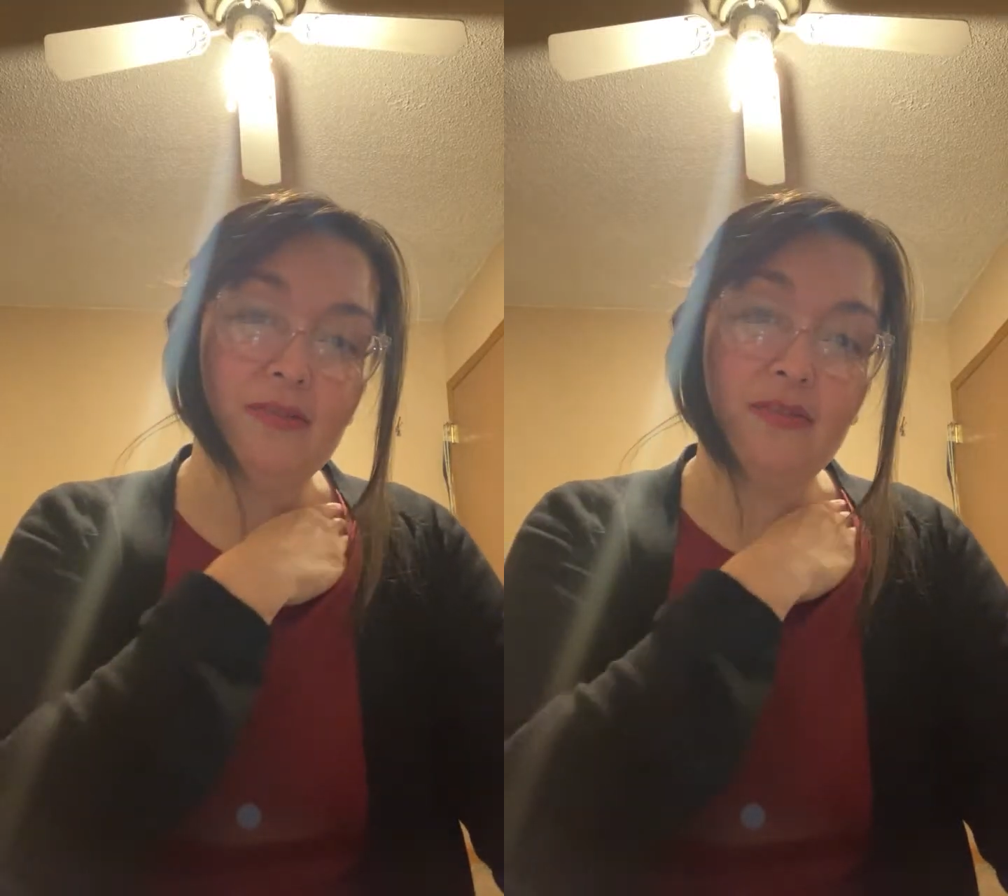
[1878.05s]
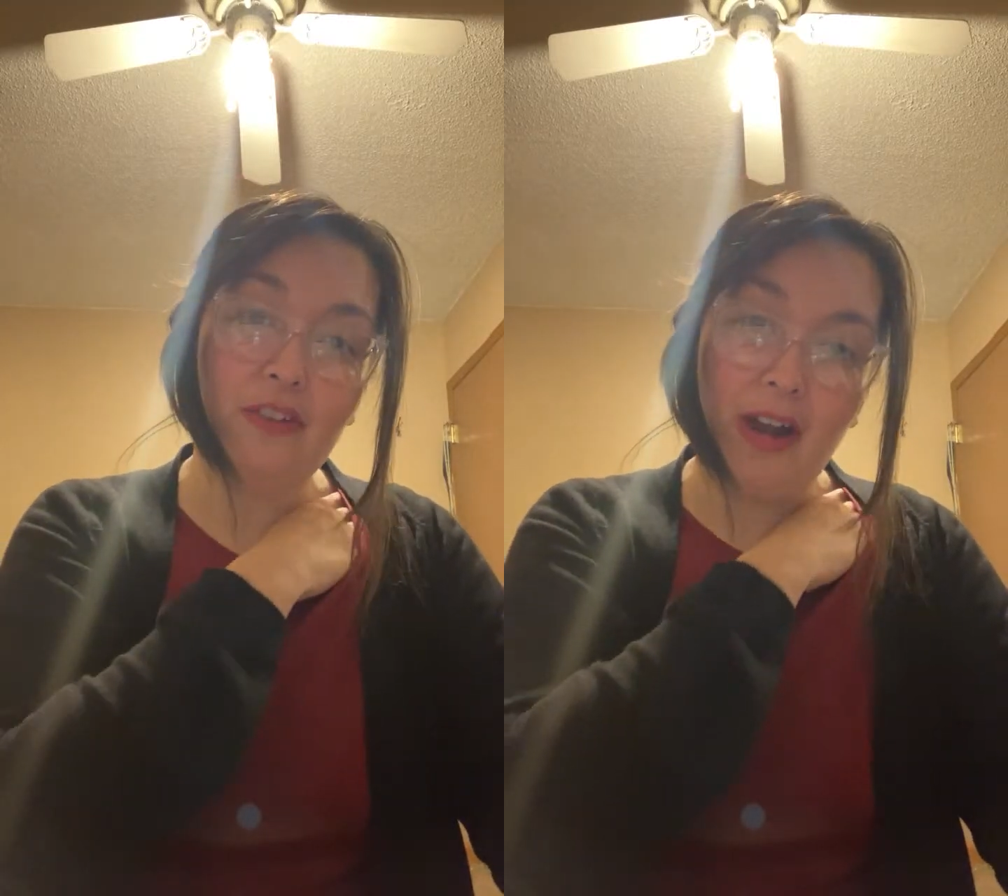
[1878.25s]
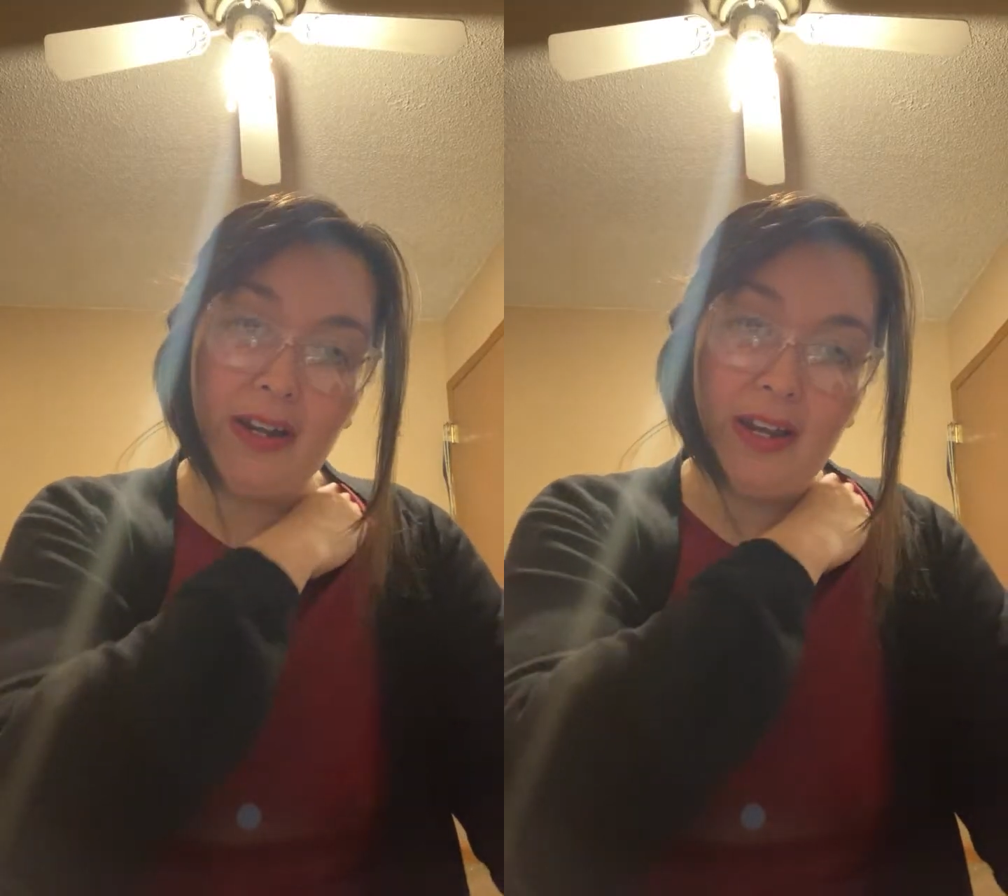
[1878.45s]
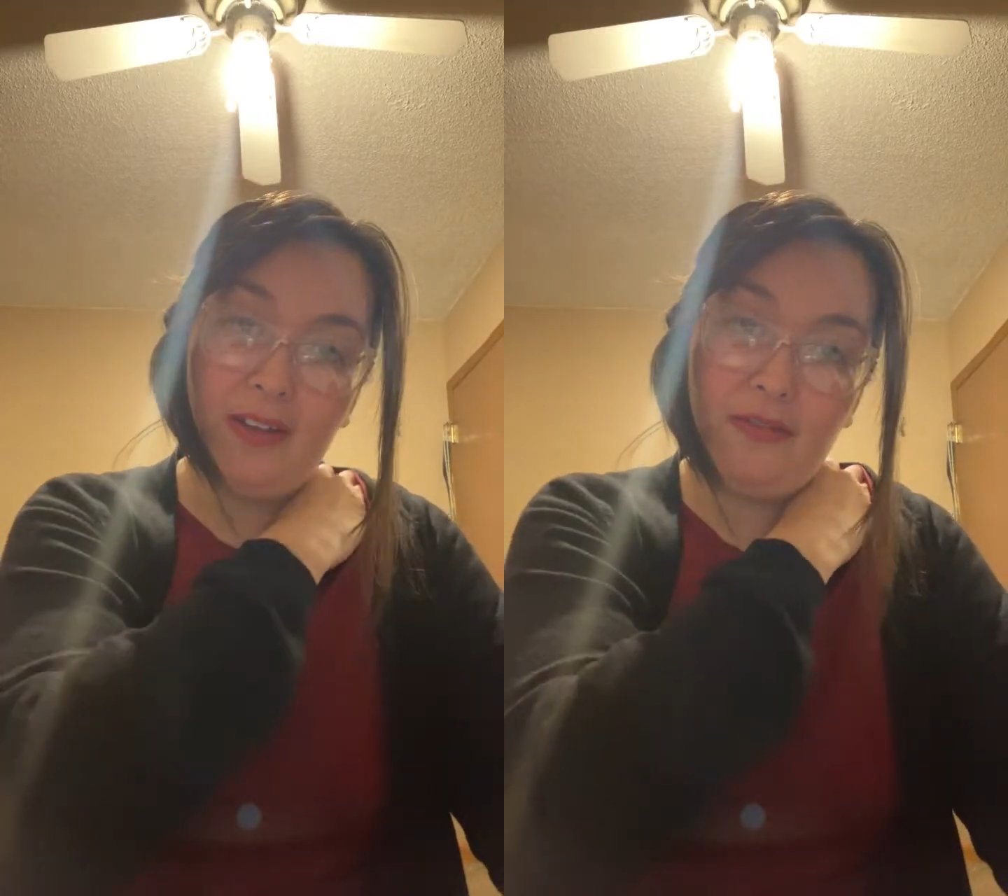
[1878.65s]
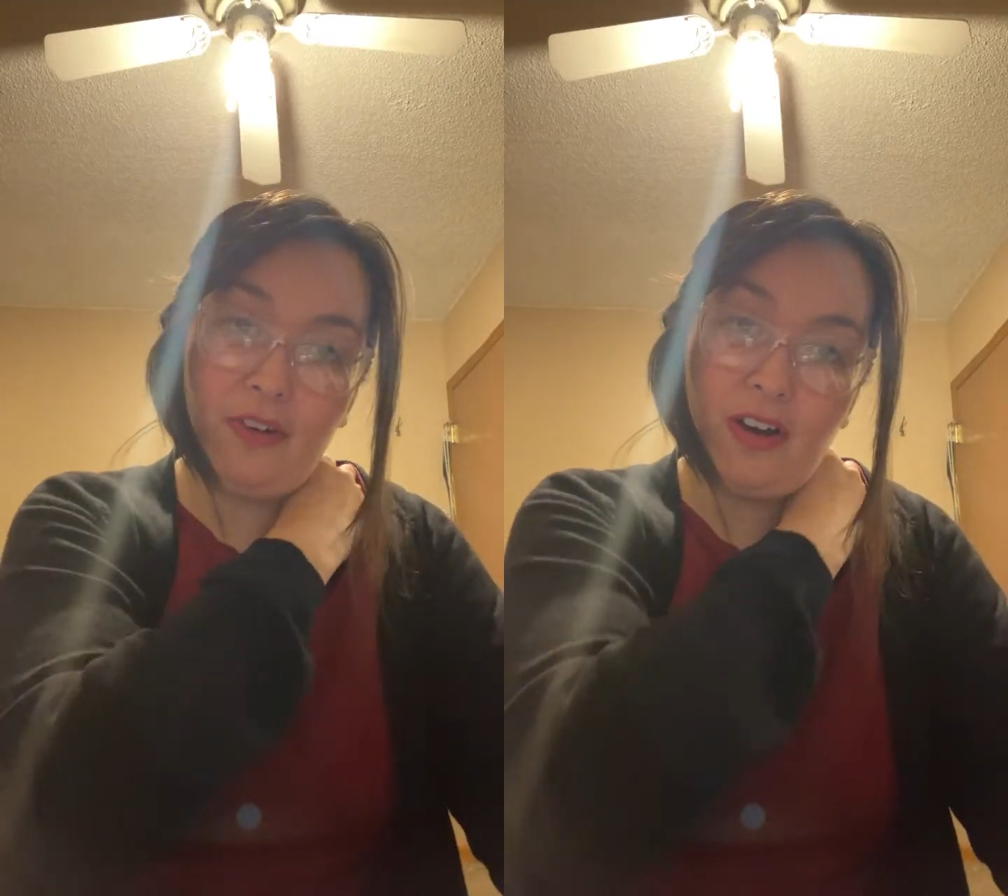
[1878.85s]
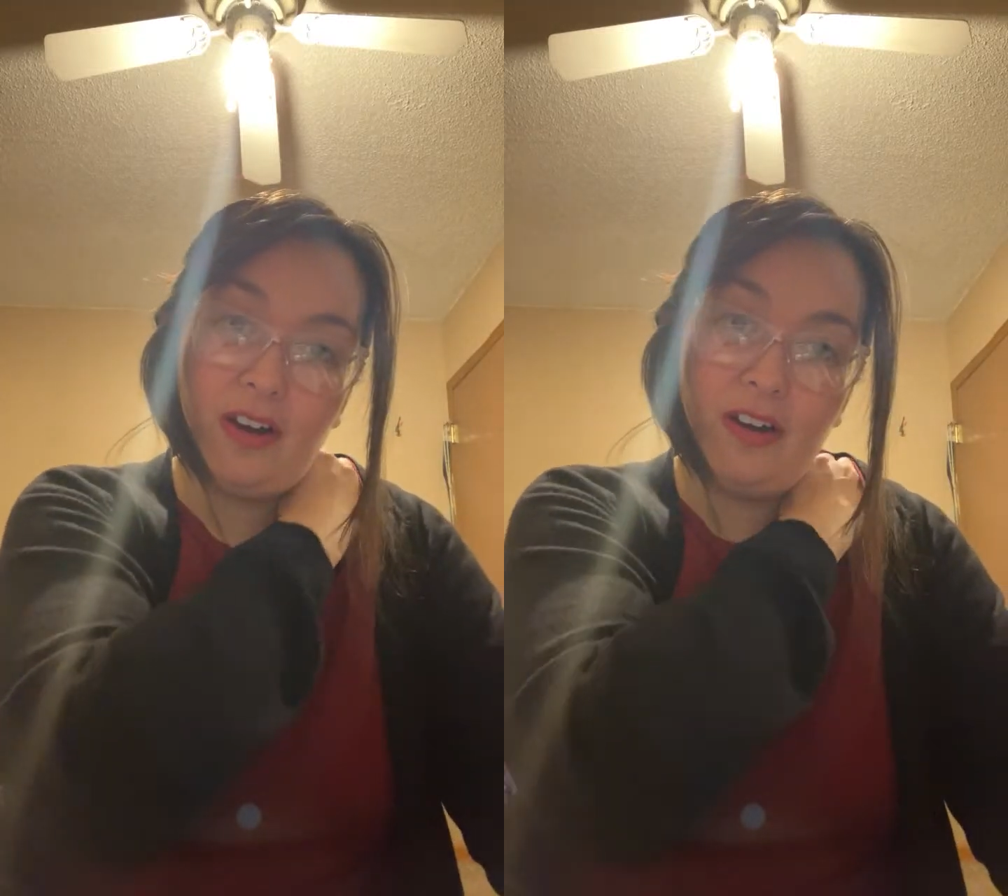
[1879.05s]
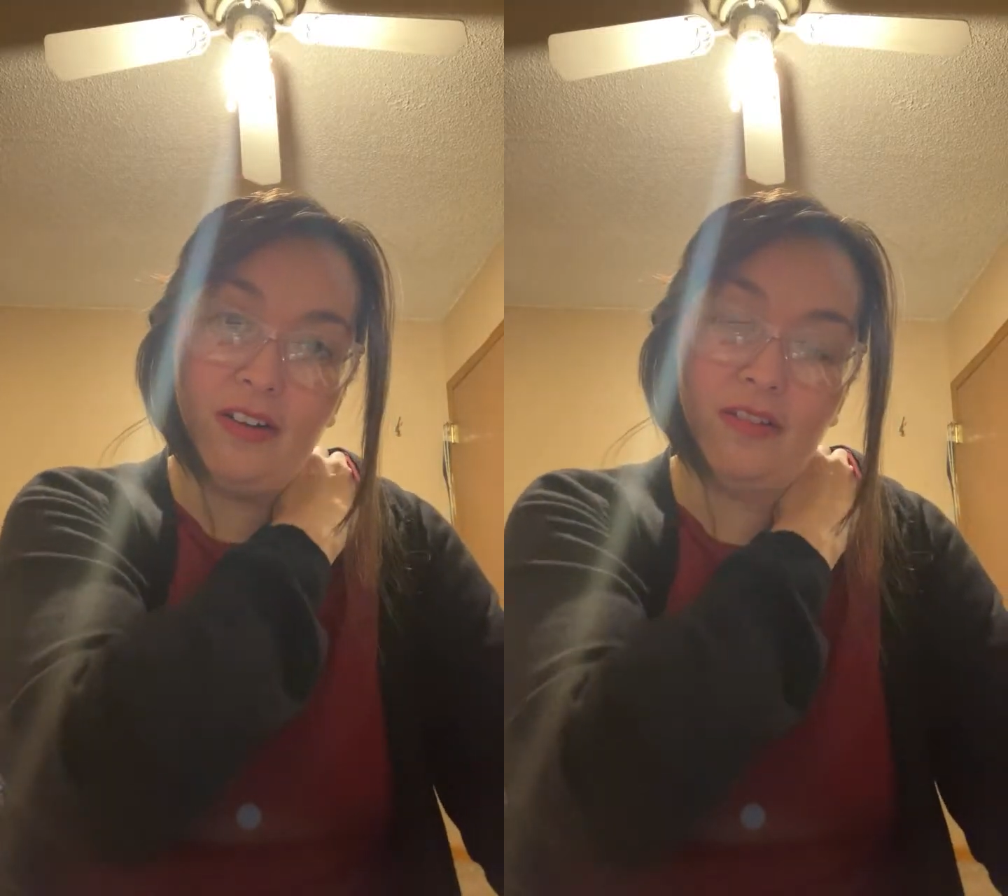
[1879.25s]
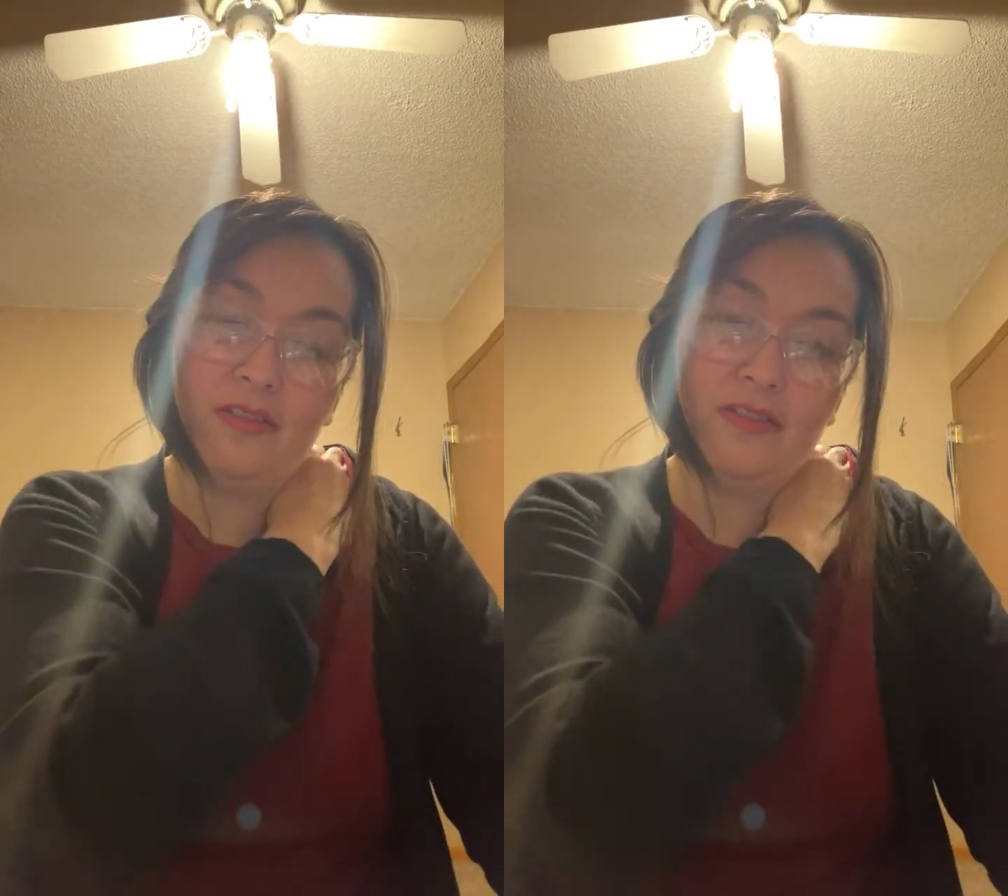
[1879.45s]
Friday for our